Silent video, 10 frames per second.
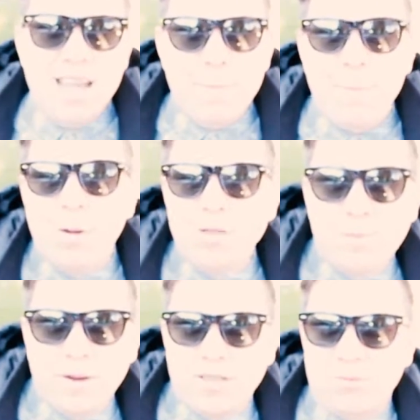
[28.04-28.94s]
most
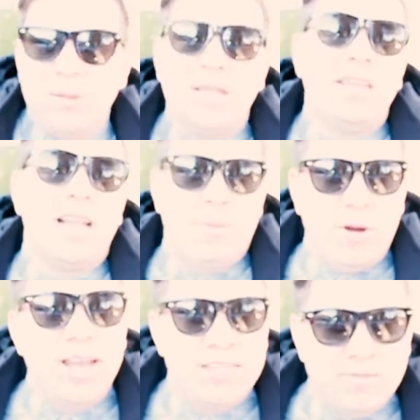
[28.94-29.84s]
parents will be a little
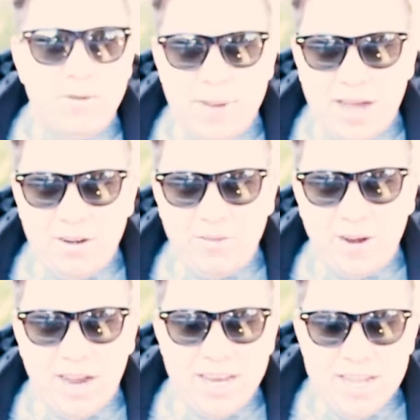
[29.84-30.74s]
apprehensive about,
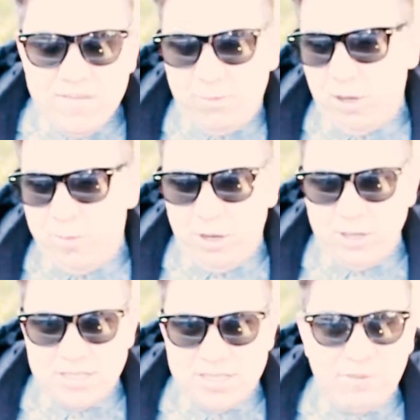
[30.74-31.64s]
right? I'm going to be
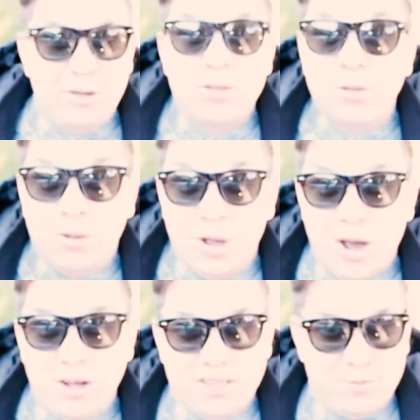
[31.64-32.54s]
honest, I've got two
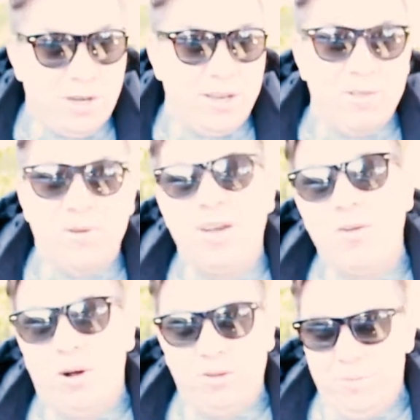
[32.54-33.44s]
girls, one
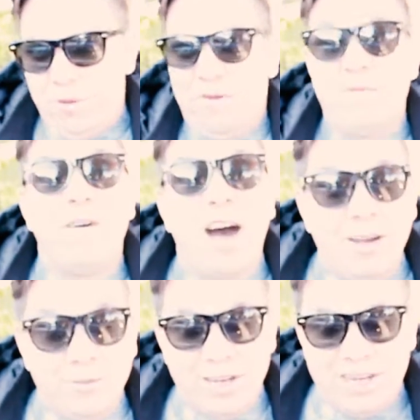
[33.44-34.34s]
3-year-old and one
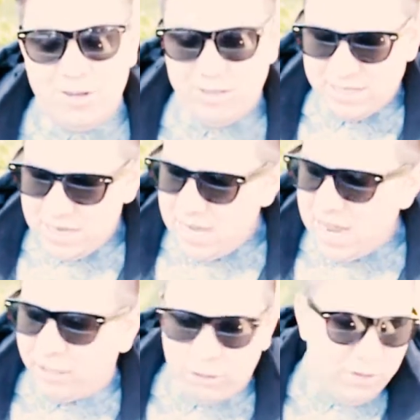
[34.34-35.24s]
5-week-old,
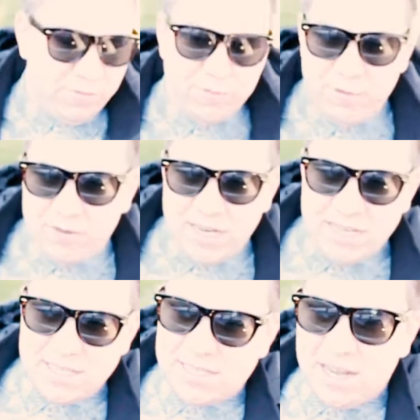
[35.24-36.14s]
and look, if in 15
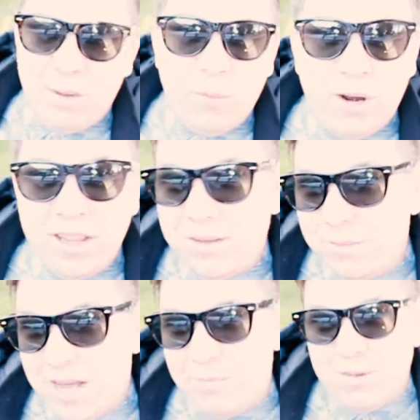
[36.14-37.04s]
years time one of
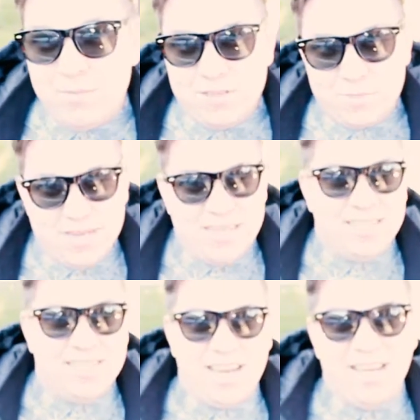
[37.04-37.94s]
them come up to me
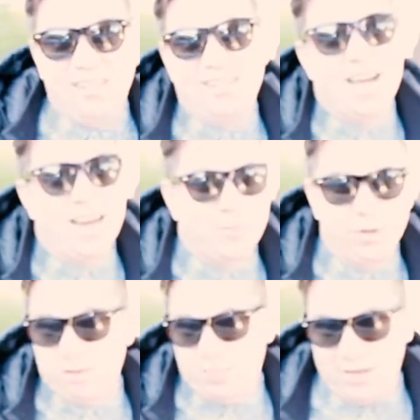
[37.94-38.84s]
and say, look Dad, I'm
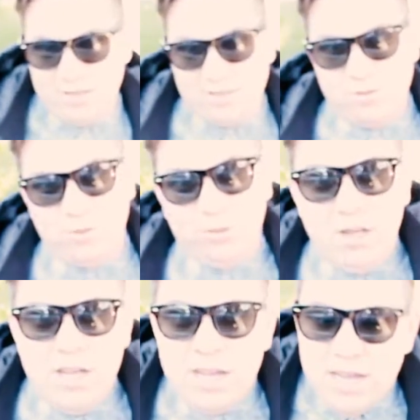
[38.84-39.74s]
going to drop out of school
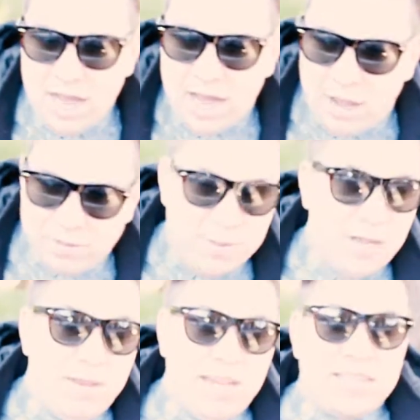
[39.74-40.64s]
to
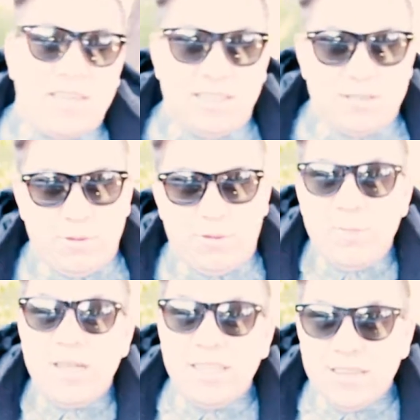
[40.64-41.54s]
become the next Taylor Swift, I'll
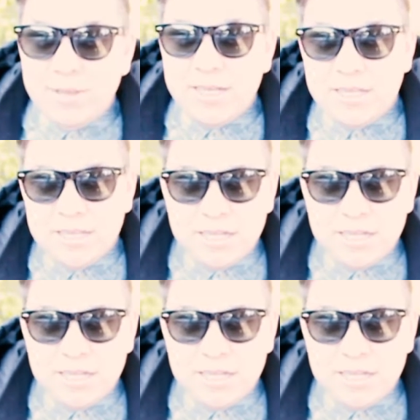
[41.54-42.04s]
be a little bit